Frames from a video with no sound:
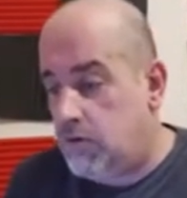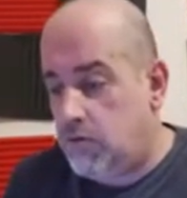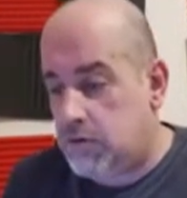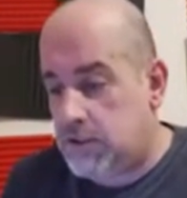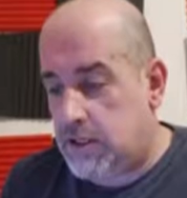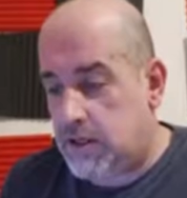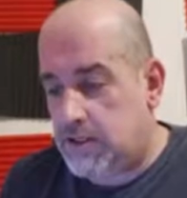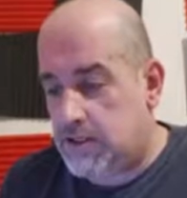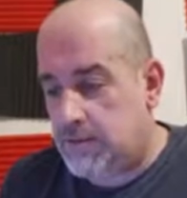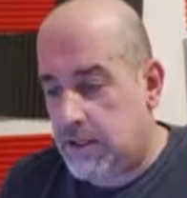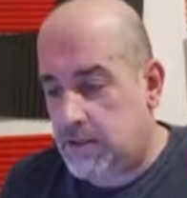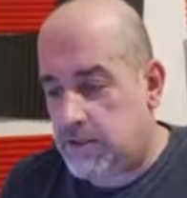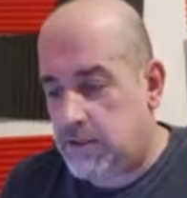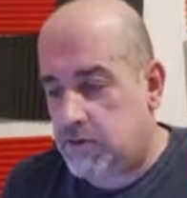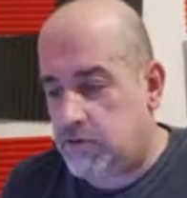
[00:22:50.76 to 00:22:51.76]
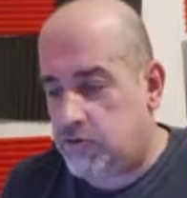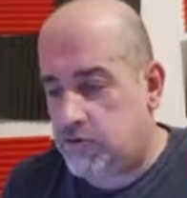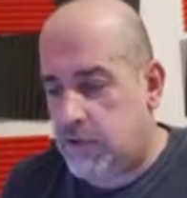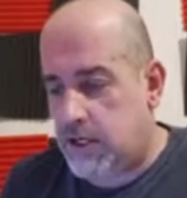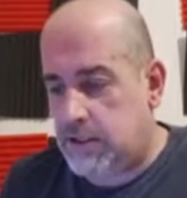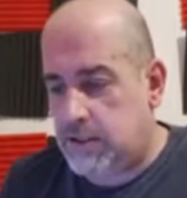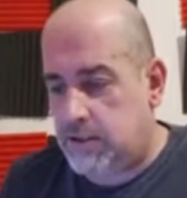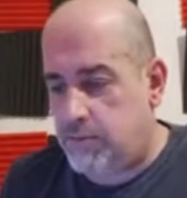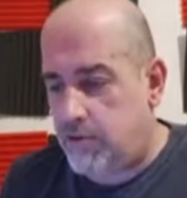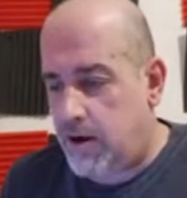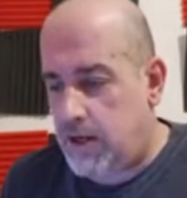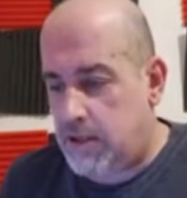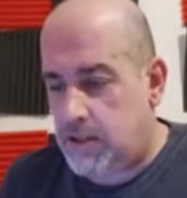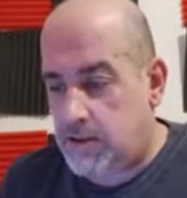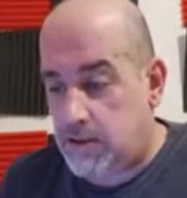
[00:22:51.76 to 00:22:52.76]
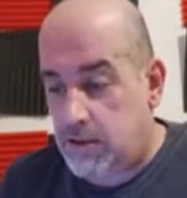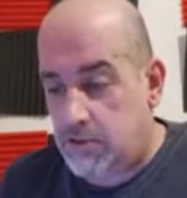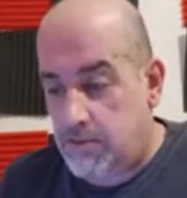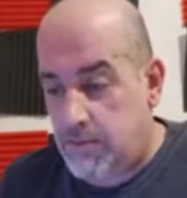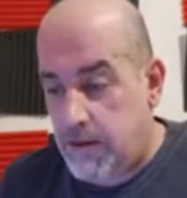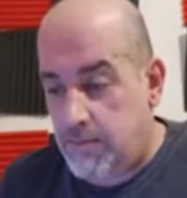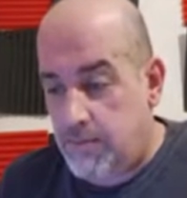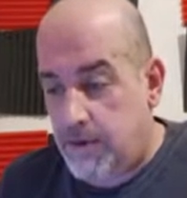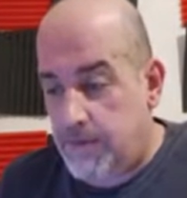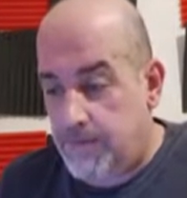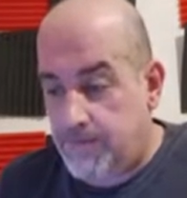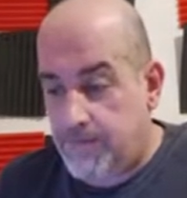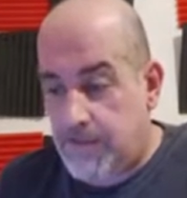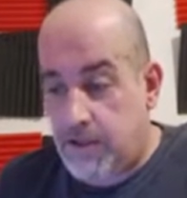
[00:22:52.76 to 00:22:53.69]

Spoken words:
auto, it's about 280 brake as I remember.